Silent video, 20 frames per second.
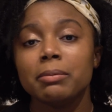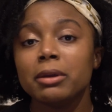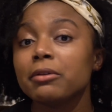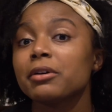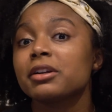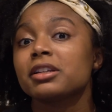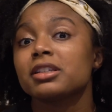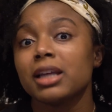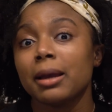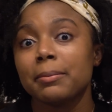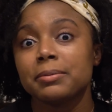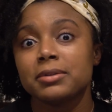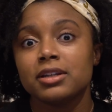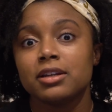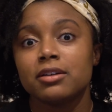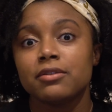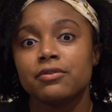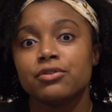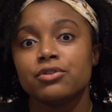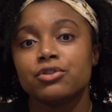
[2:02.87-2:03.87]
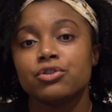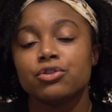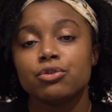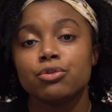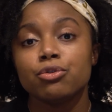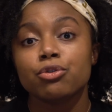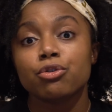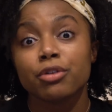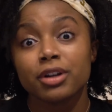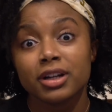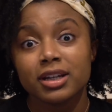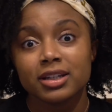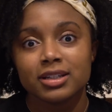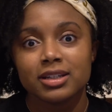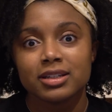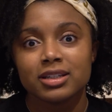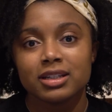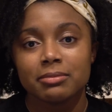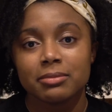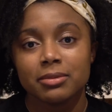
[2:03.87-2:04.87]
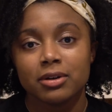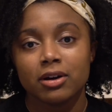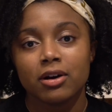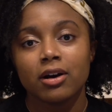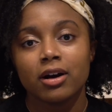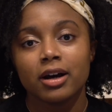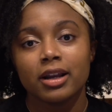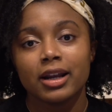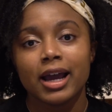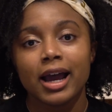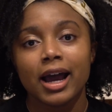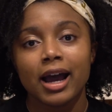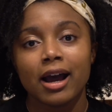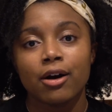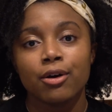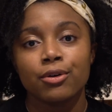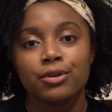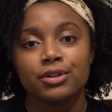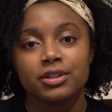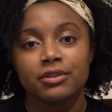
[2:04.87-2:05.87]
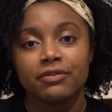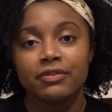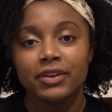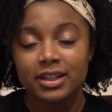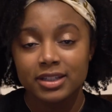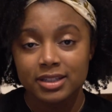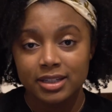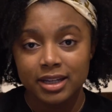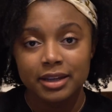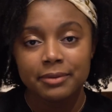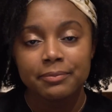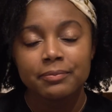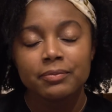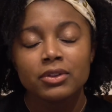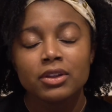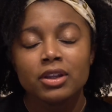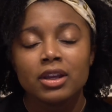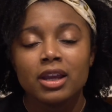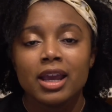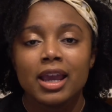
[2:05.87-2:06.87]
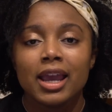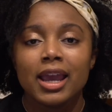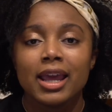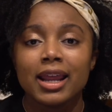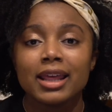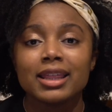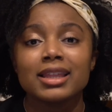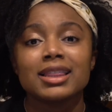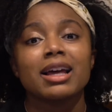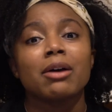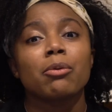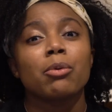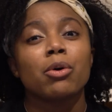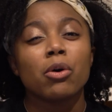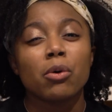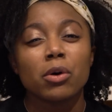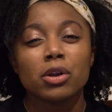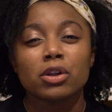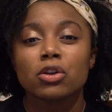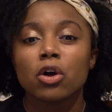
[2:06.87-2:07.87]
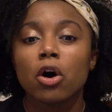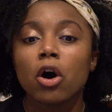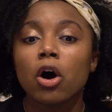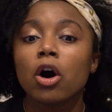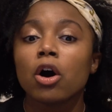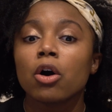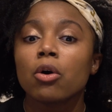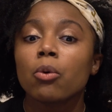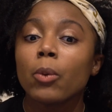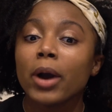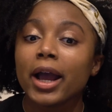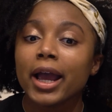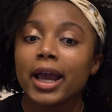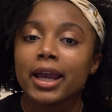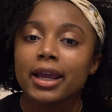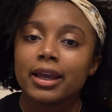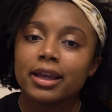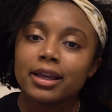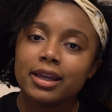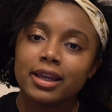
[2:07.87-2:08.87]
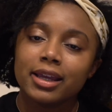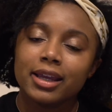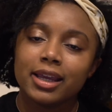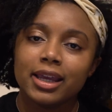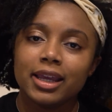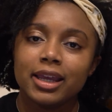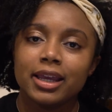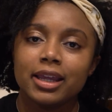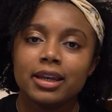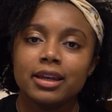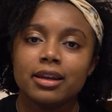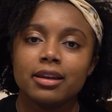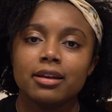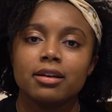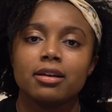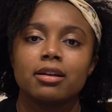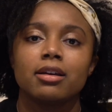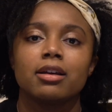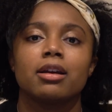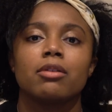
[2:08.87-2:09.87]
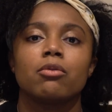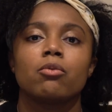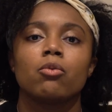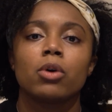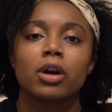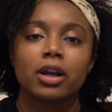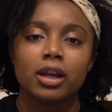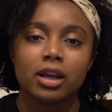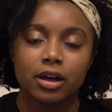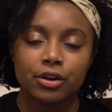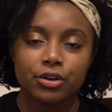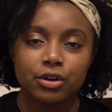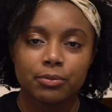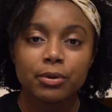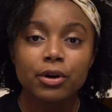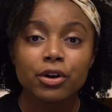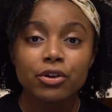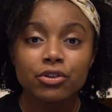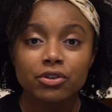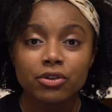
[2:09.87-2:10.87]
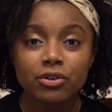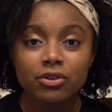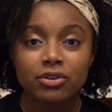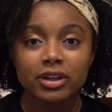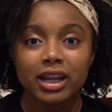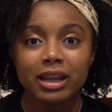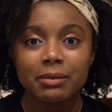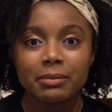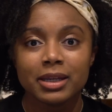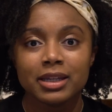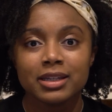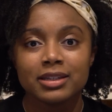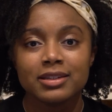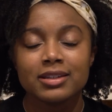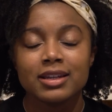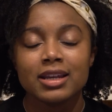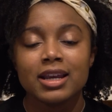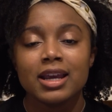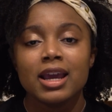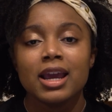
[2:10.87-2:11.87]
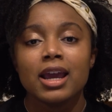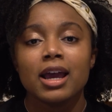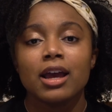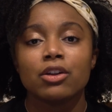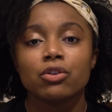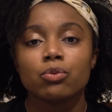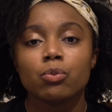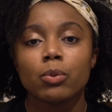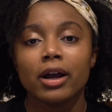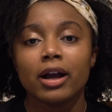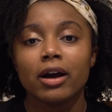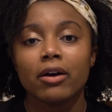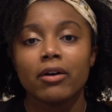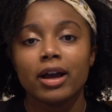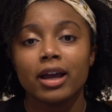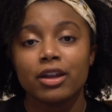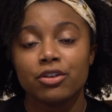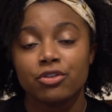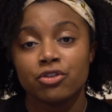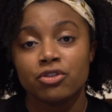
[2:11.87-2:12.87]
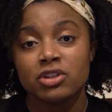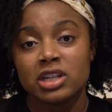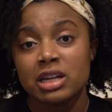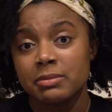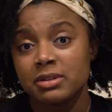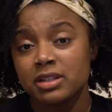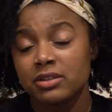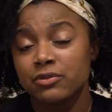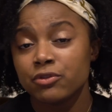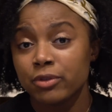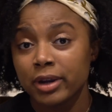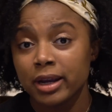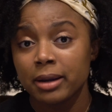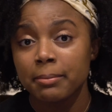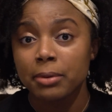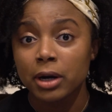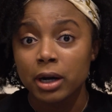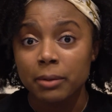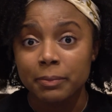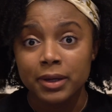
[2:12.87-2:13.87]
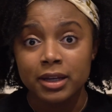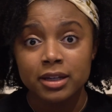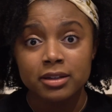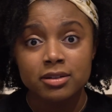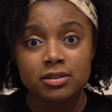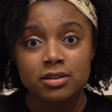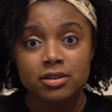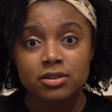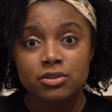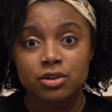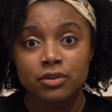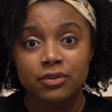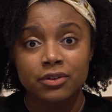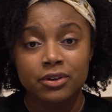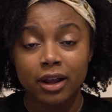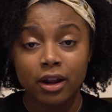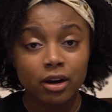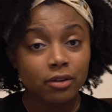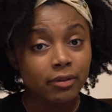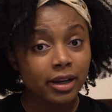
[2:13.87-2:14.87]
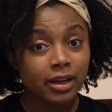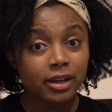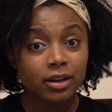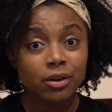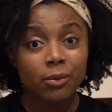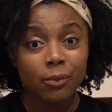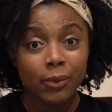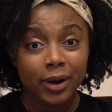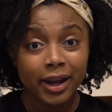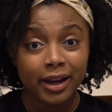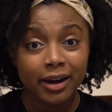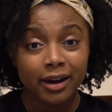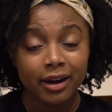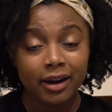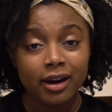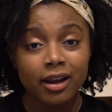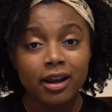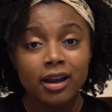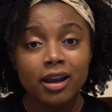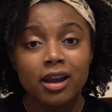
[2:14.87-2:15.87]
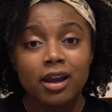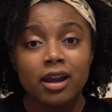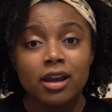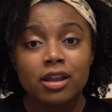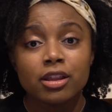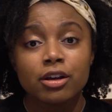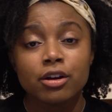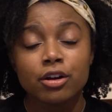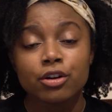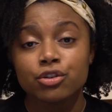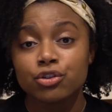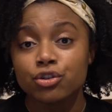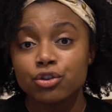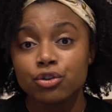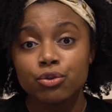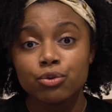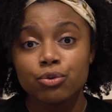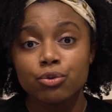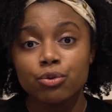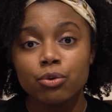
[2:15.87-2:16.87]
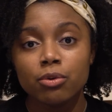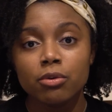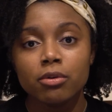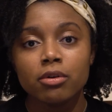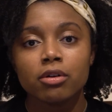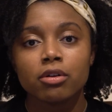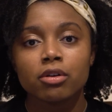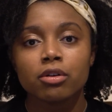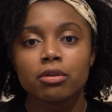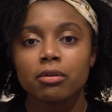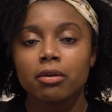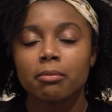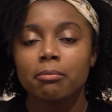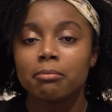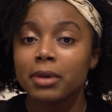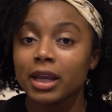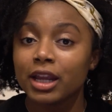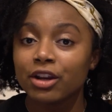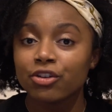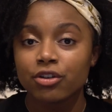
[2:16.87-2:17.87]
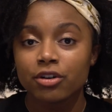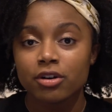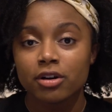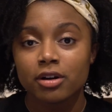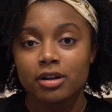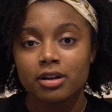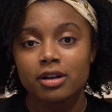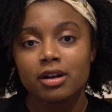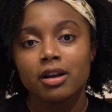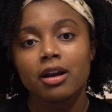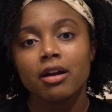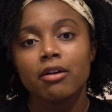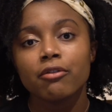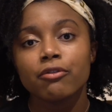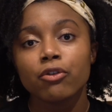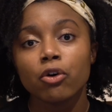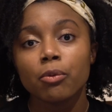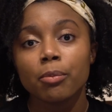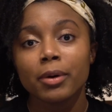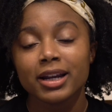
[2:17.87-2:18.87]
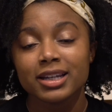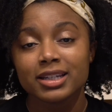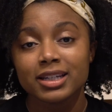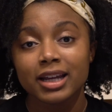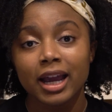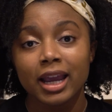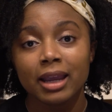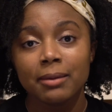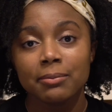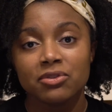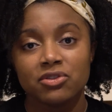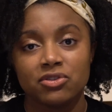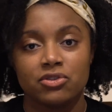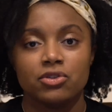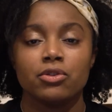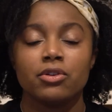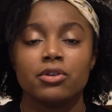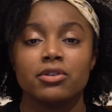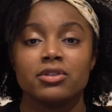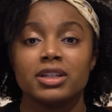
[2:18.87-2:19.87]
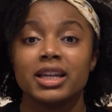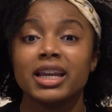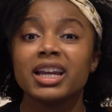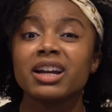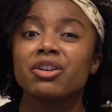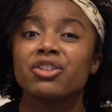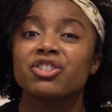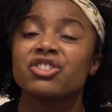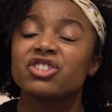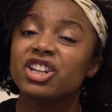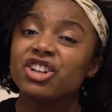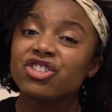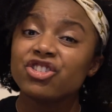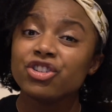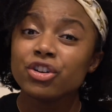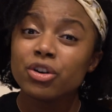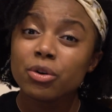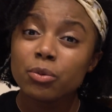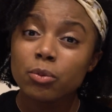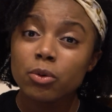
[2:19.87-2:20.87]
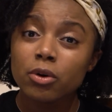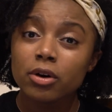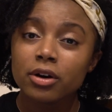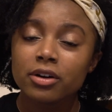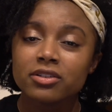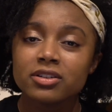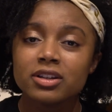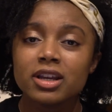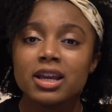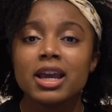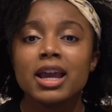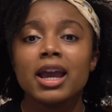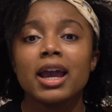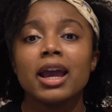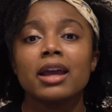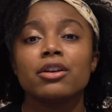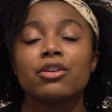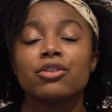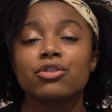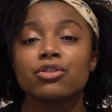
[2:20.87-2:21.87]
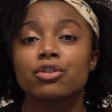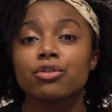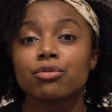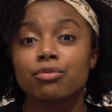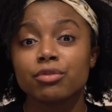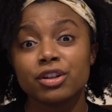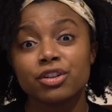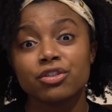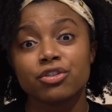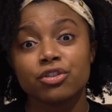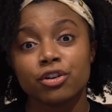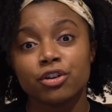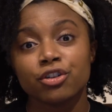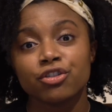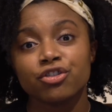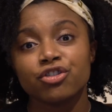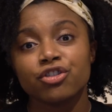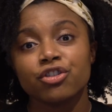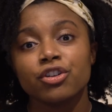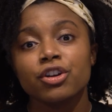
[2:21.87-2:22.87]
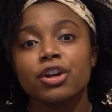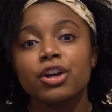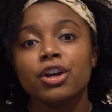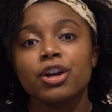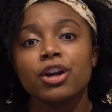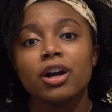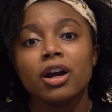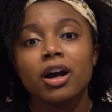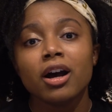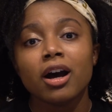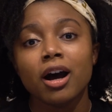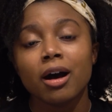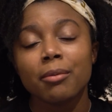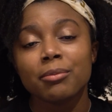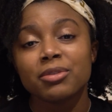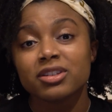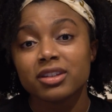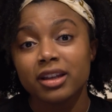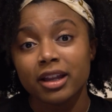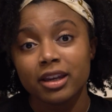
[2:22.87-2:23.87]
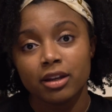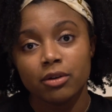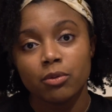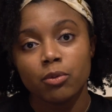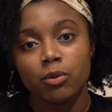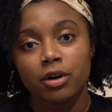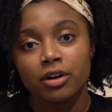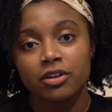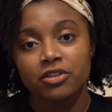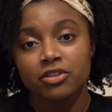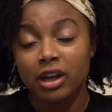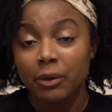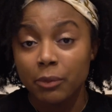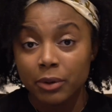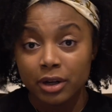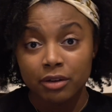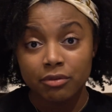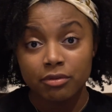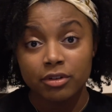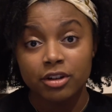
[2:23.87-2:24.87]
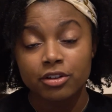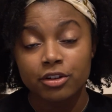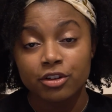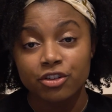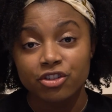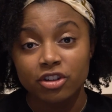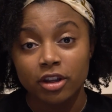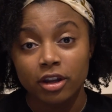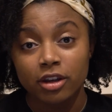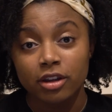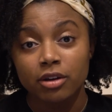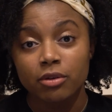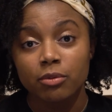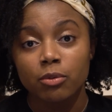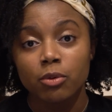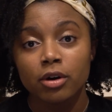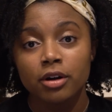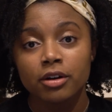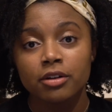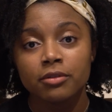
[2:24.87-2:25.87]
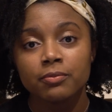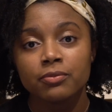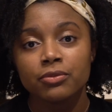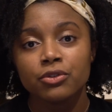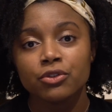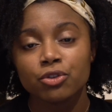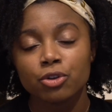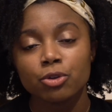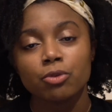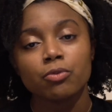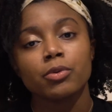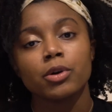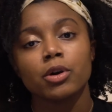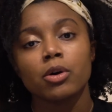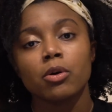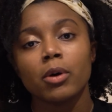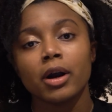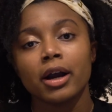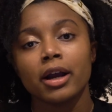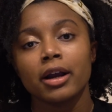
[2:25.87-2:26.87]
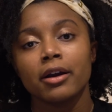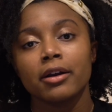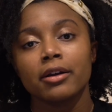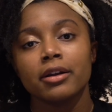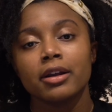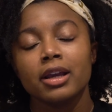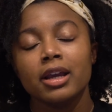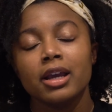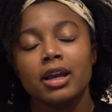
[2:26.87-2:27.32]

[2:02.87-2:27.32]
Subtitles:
be receptive to criticism on how to fix it, and I think that will go a long way in working on your personal statements as well as your statements of grant purpose. So if you're not already aware, there are 2 major Fulbright types. So there's the English Teaching Awards and there's the Research Study Award. So I won a Research Study Award, so it required